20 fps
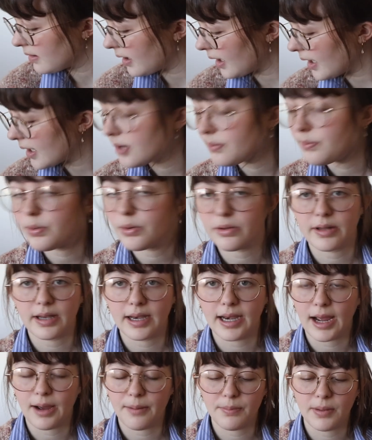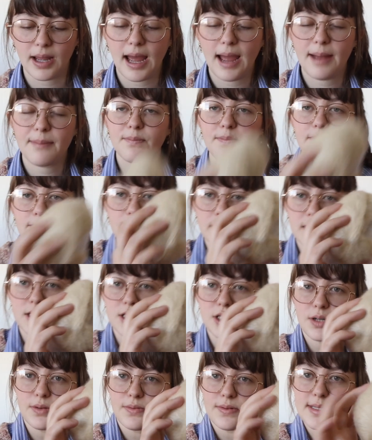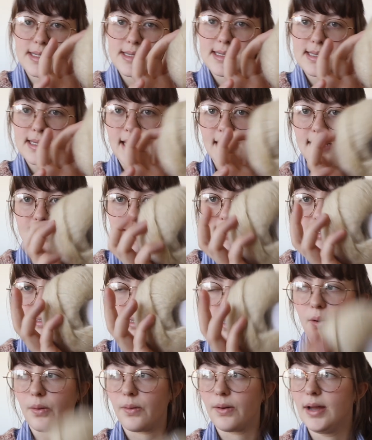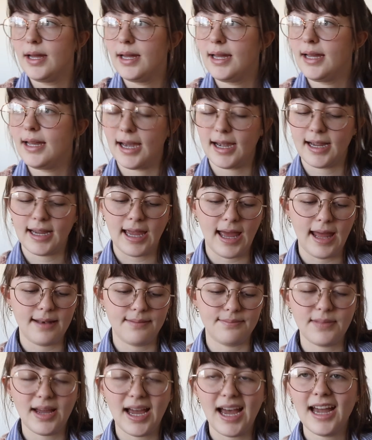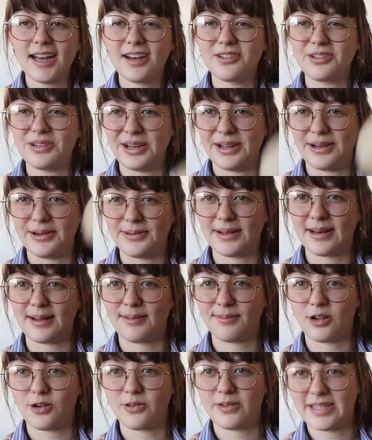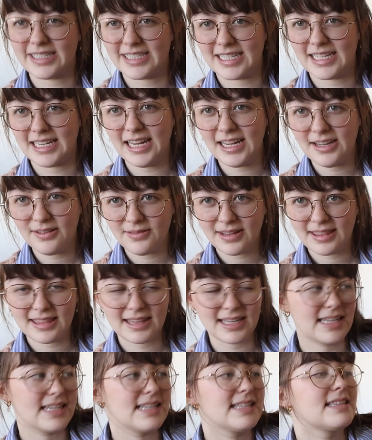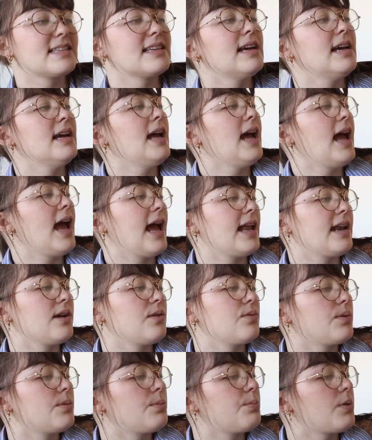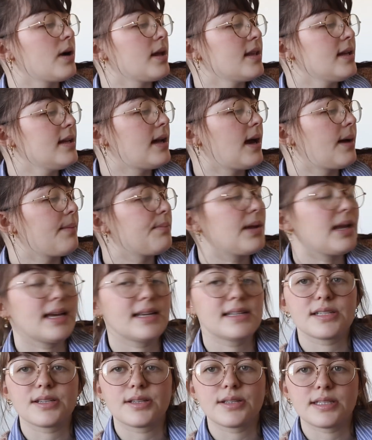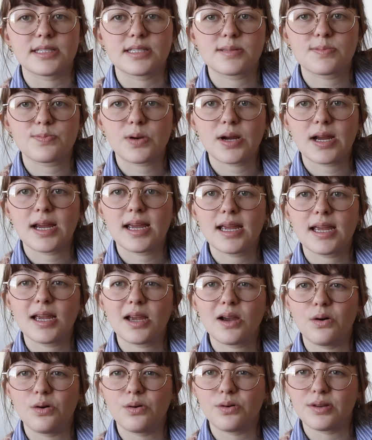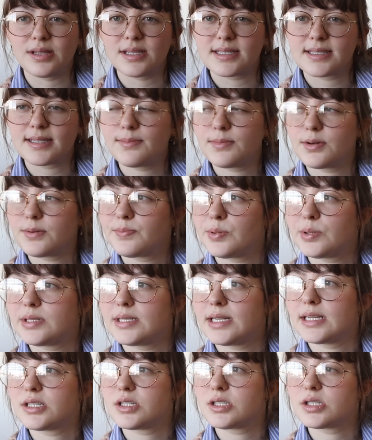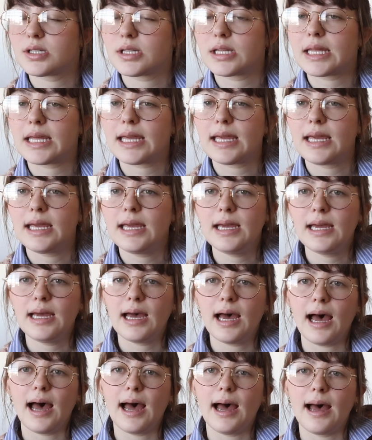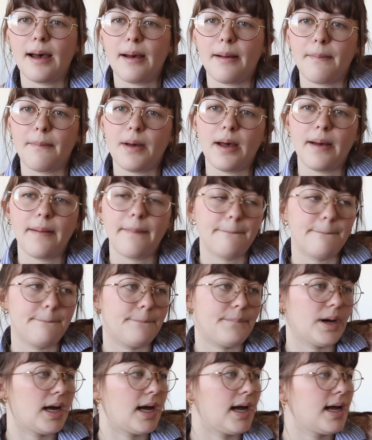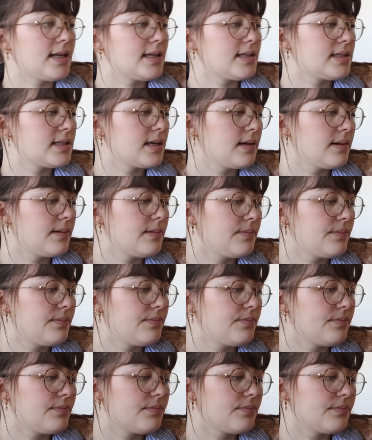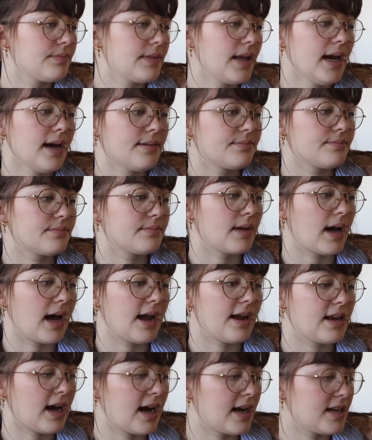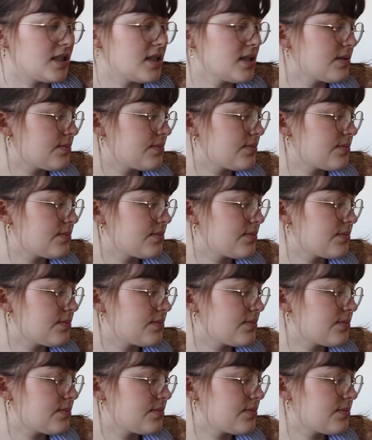I could pull it out, but I'm pretty sure it was 6. So again, I don't know what I'm going to knit with this, and it will probably not be until the spring or the summer potentially. But yeah, I've